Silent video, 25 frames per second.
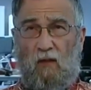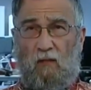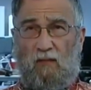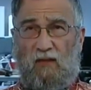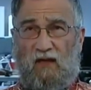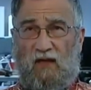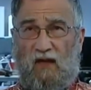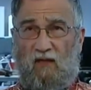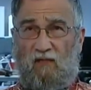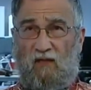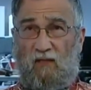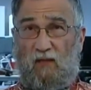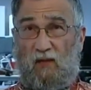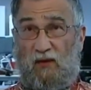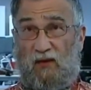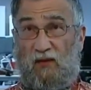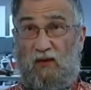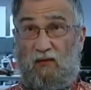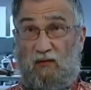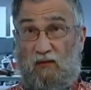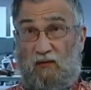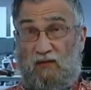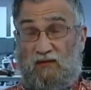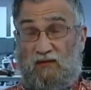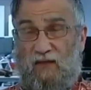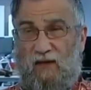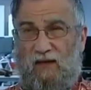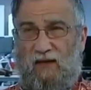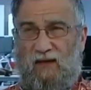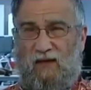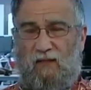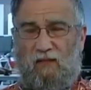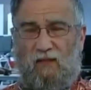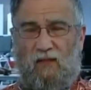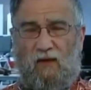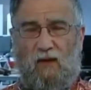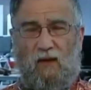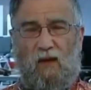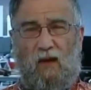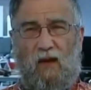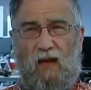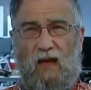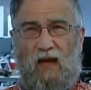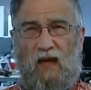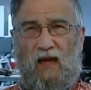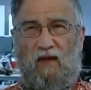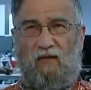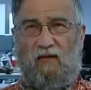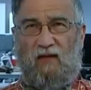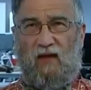but everybody knew by him,
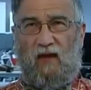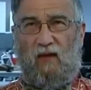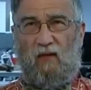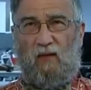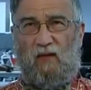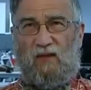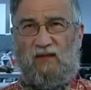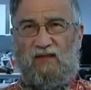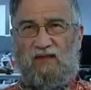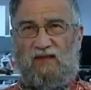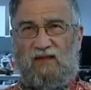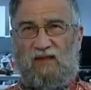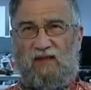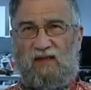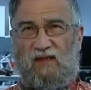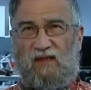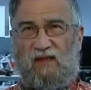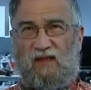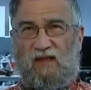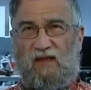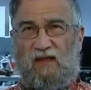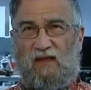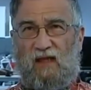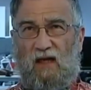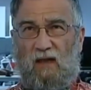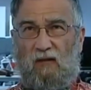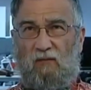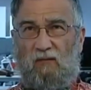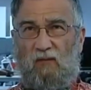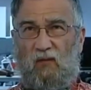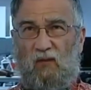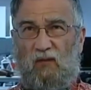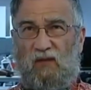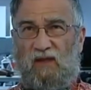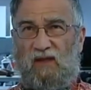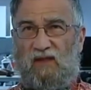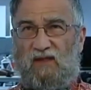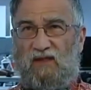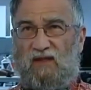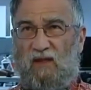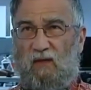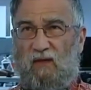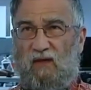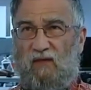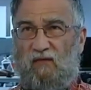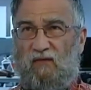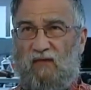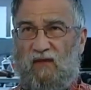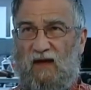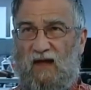and that was the young boy
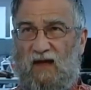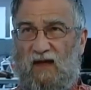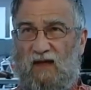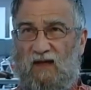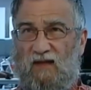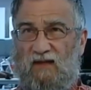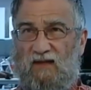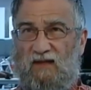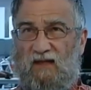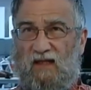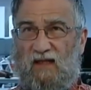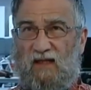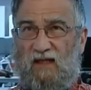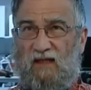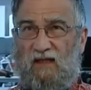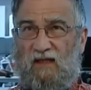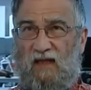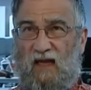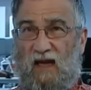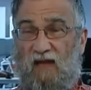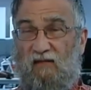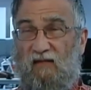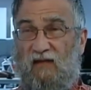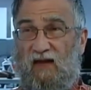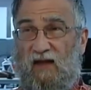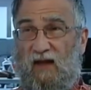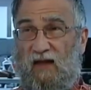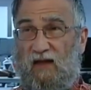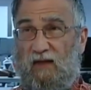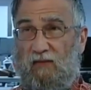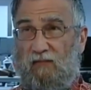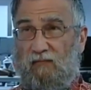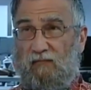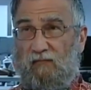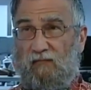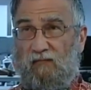sewing flags in Haringey